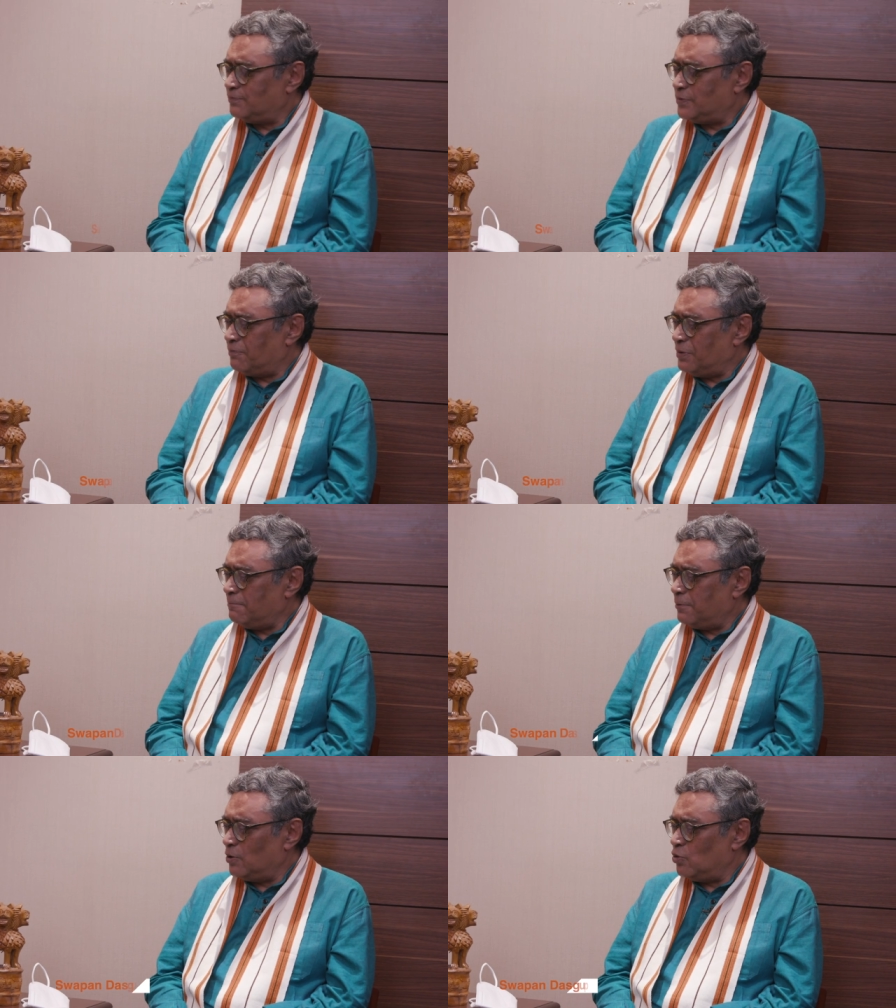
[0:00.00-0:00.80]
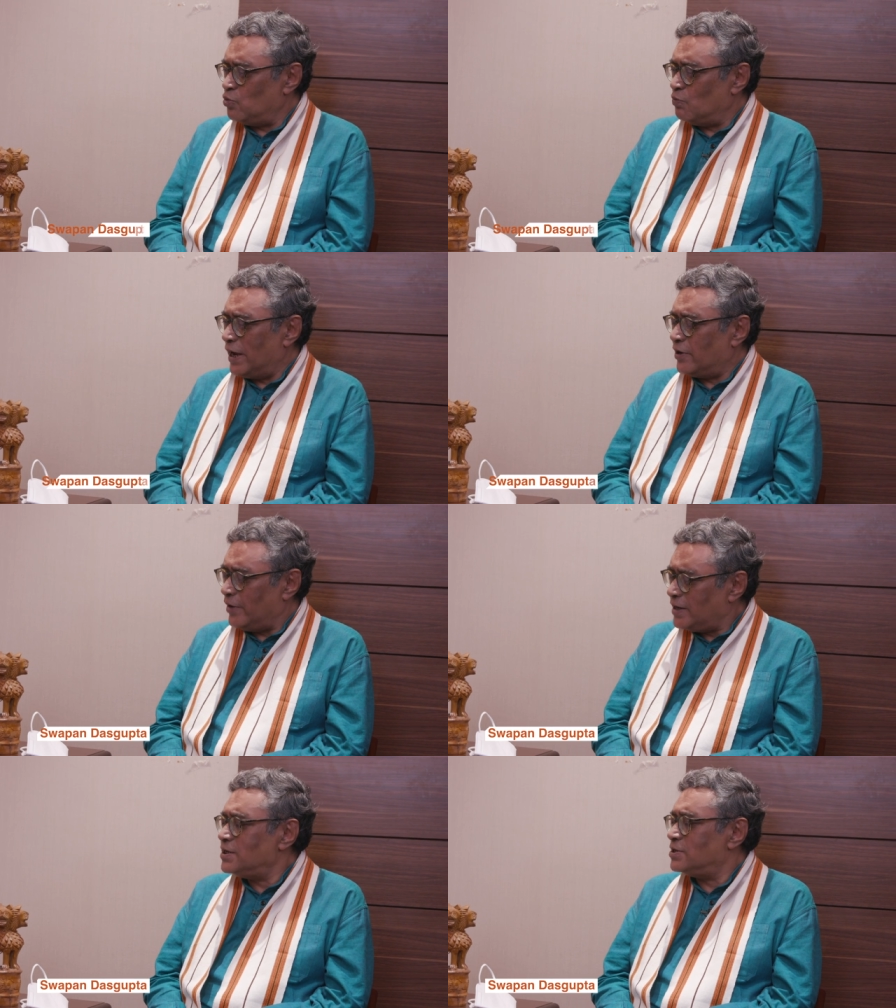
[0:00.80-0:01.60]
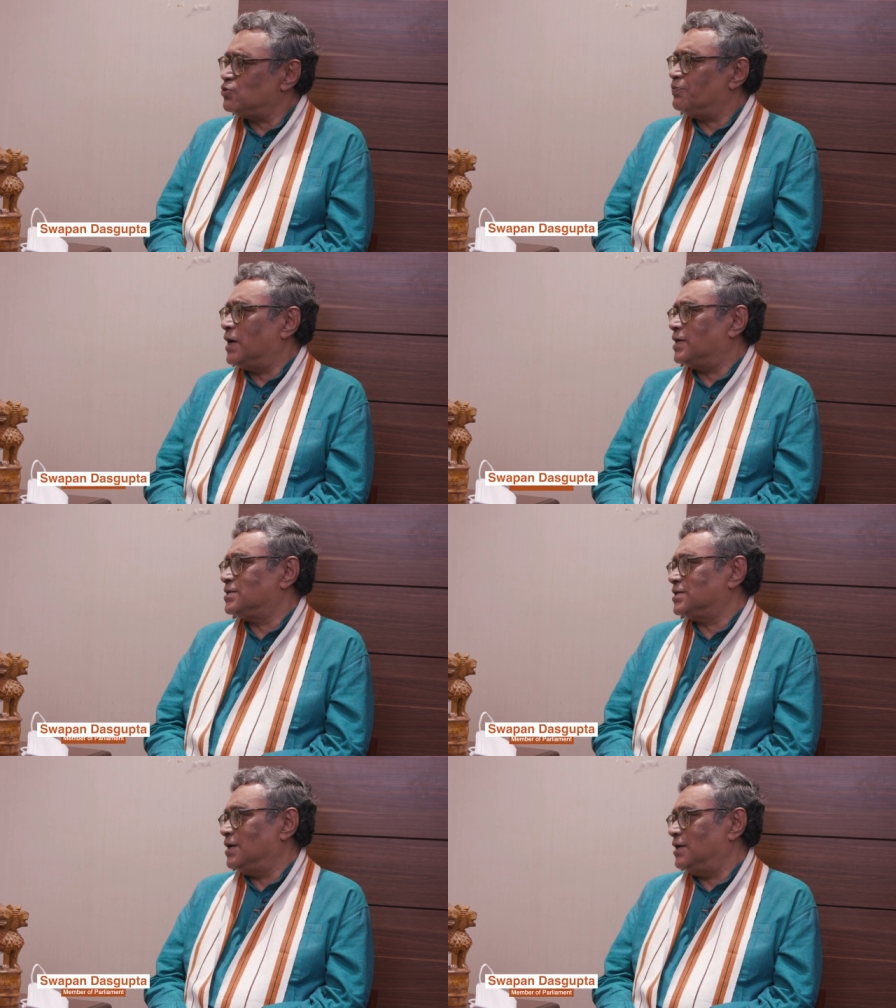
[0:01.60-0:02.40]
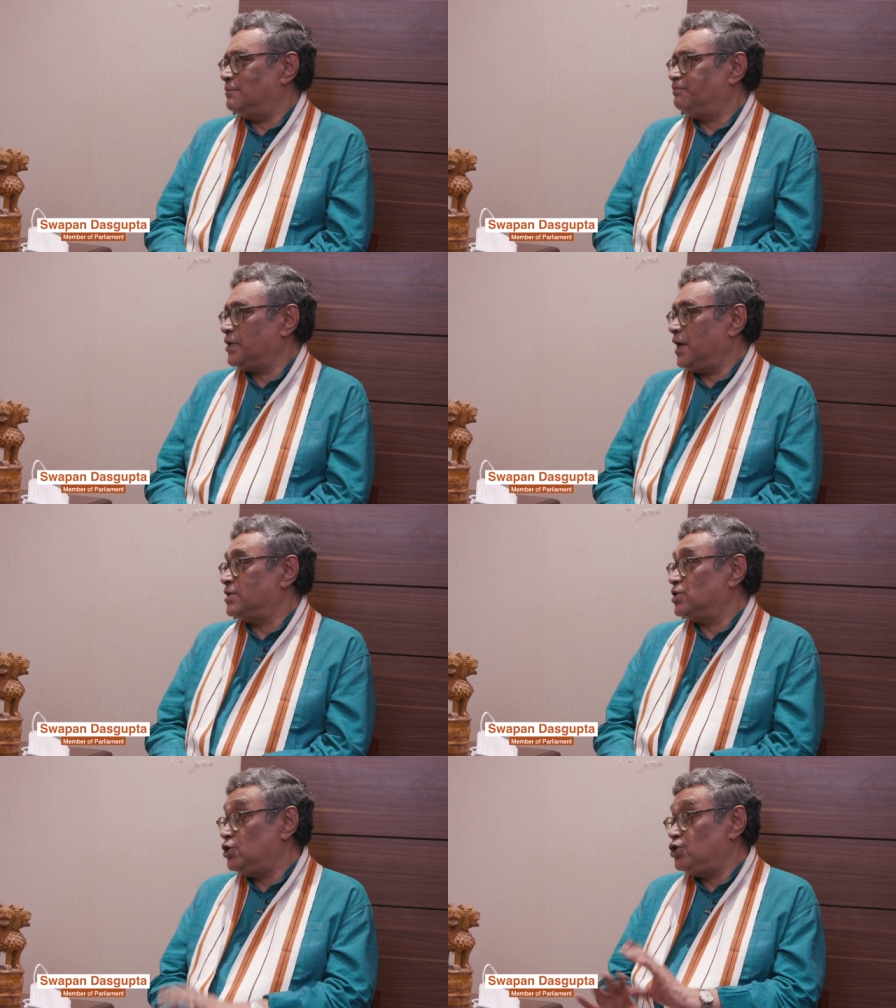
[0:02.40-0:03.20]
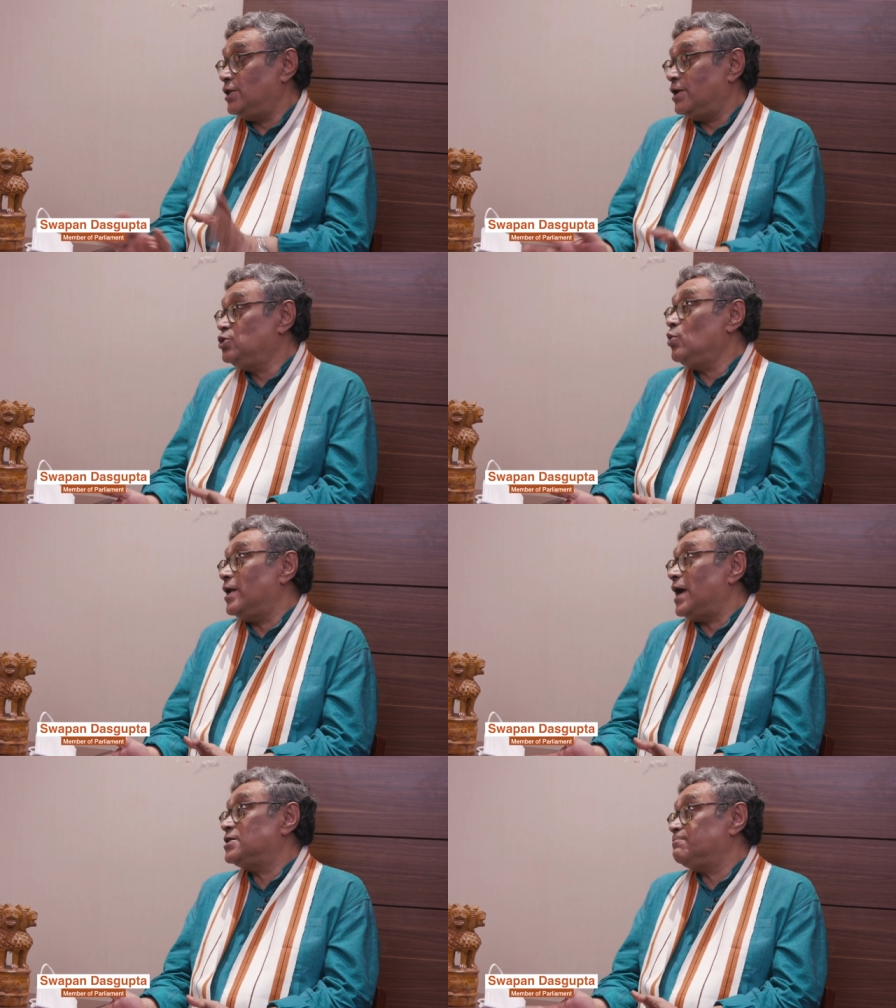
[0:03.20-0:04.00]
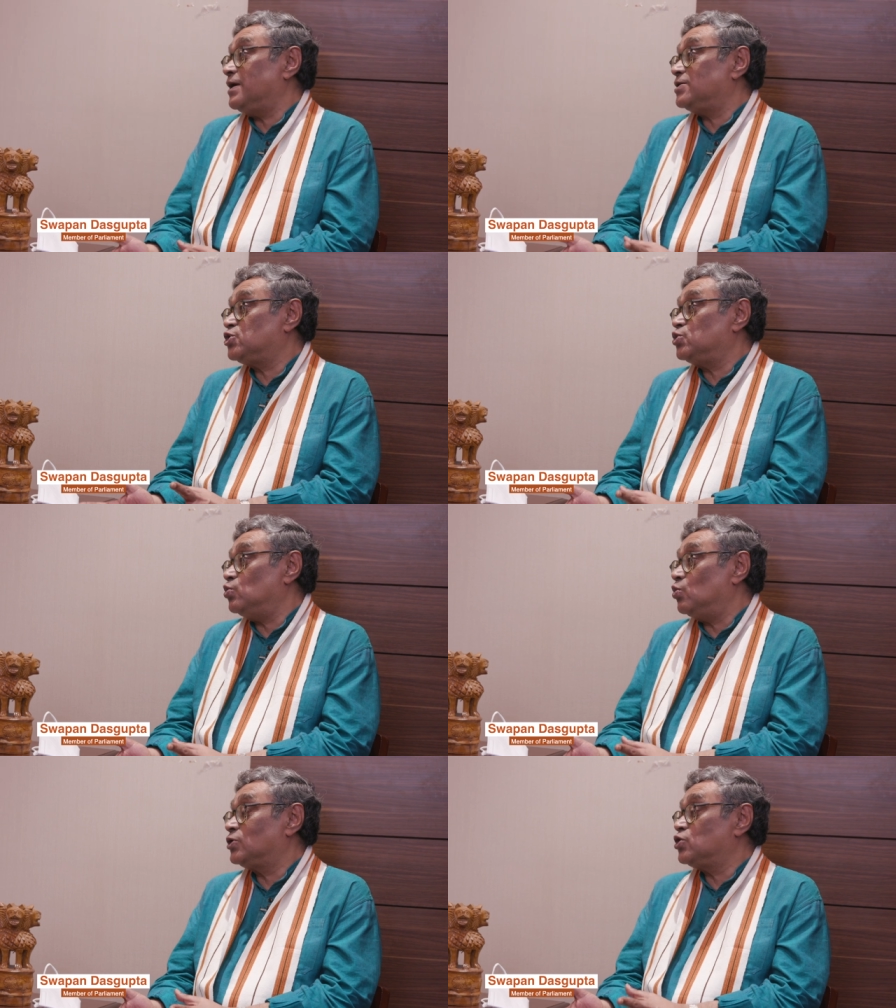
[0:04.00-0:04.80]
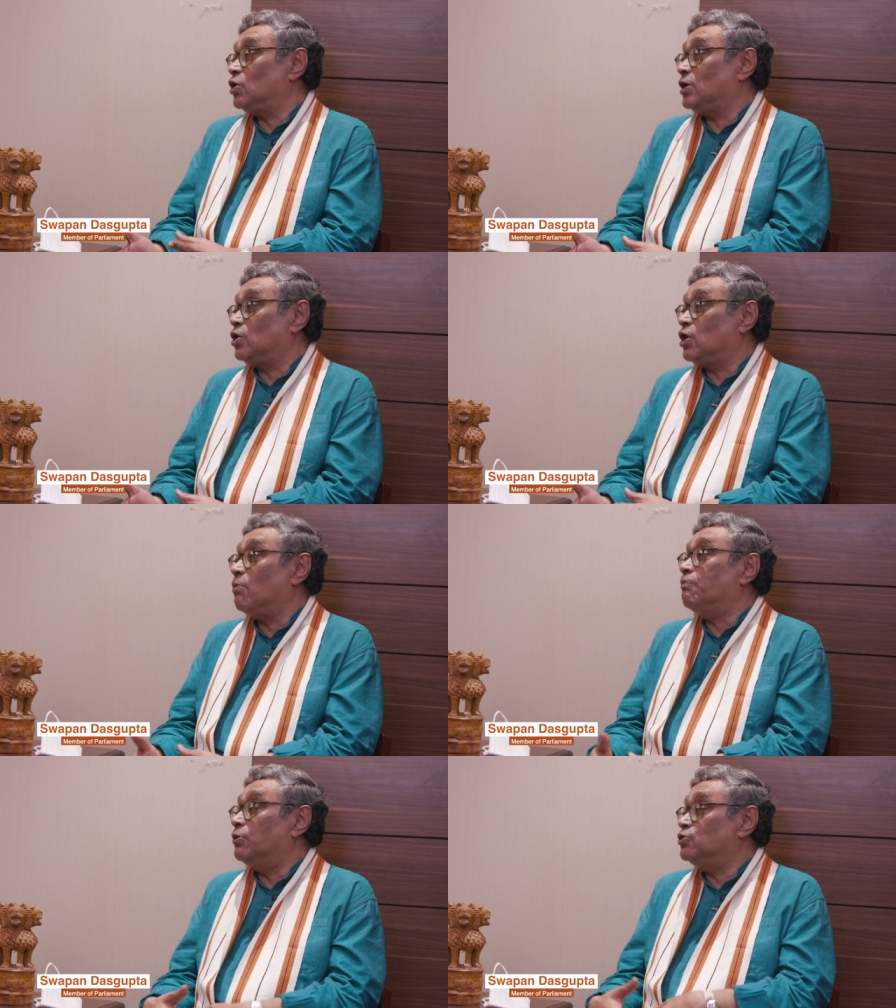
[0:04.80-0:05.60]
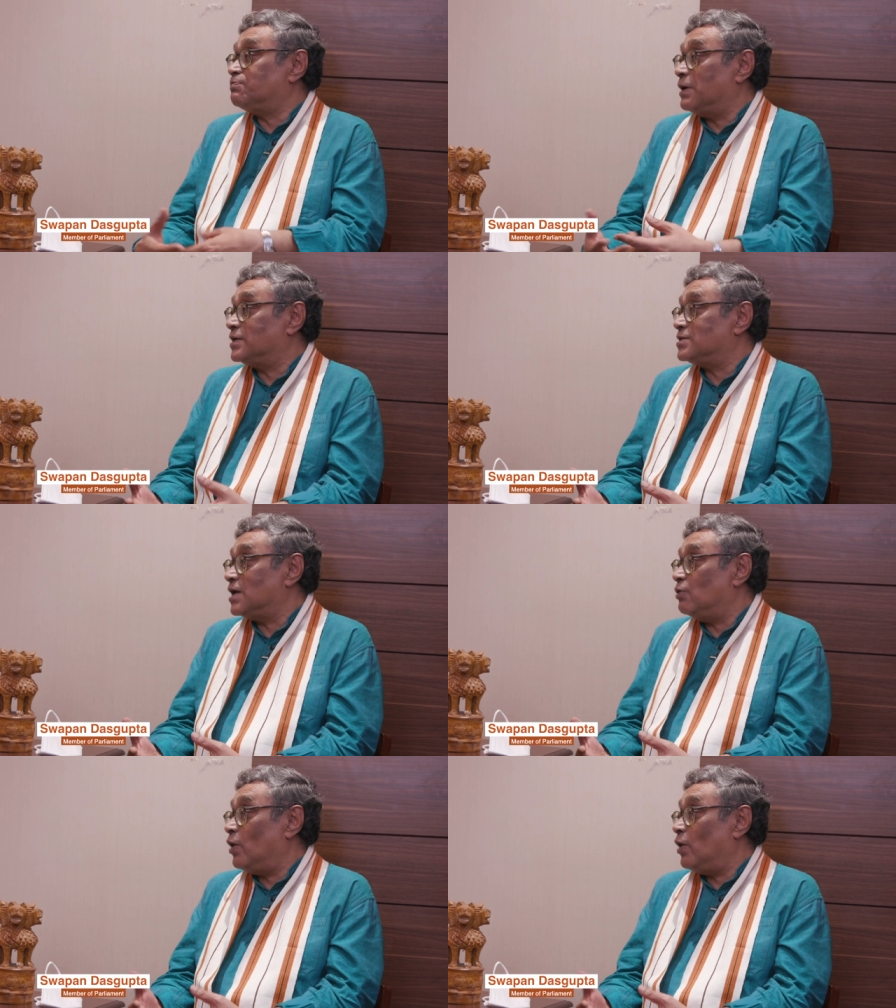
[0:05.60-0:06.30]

the people who migrated to Pakistan, as you see, there are two aspects to what composed Pakistan.